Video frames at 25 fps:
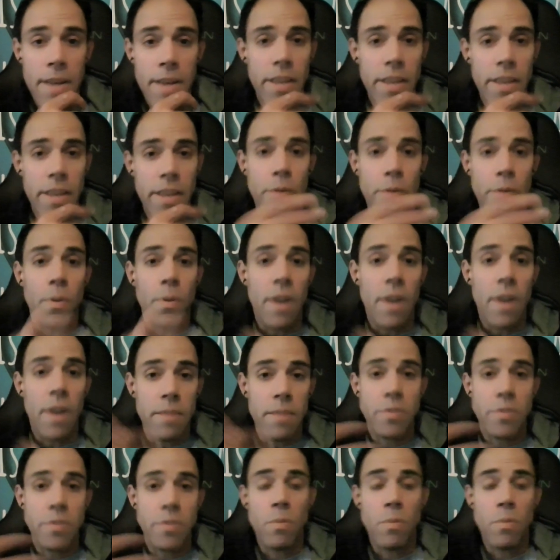And I know that I
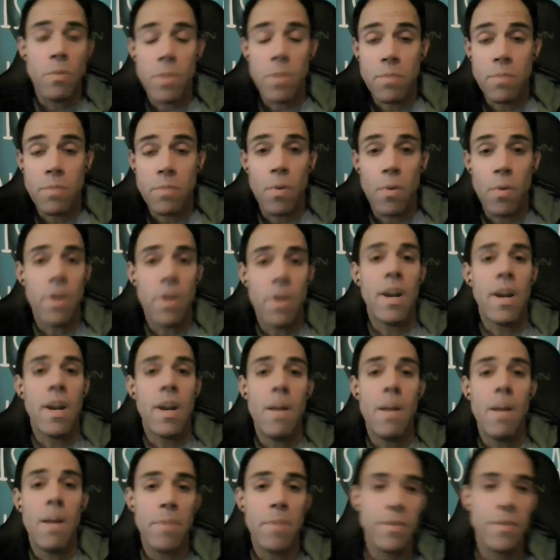have so much more to
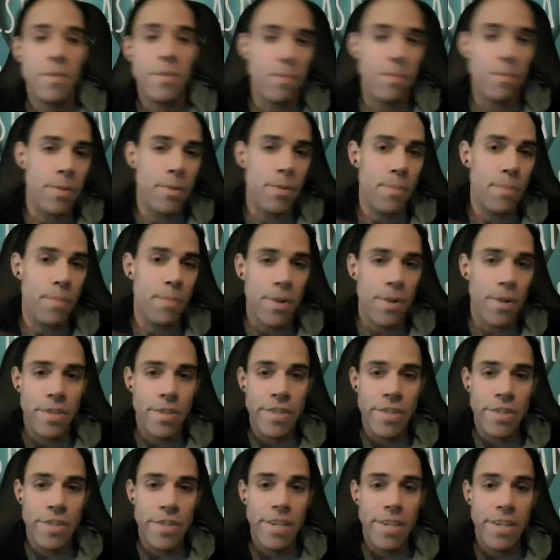accomplish, so much more to
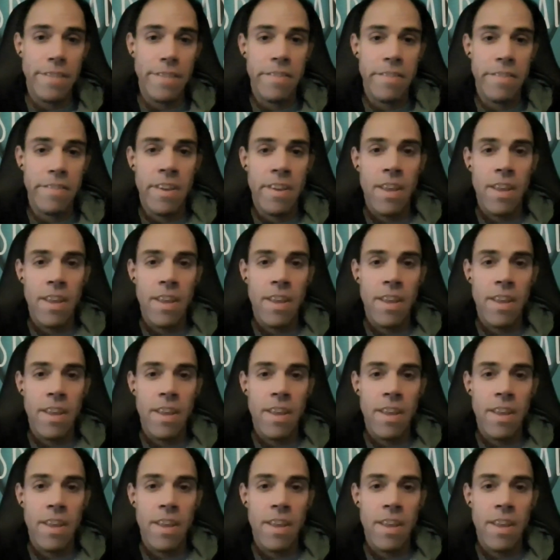achieve.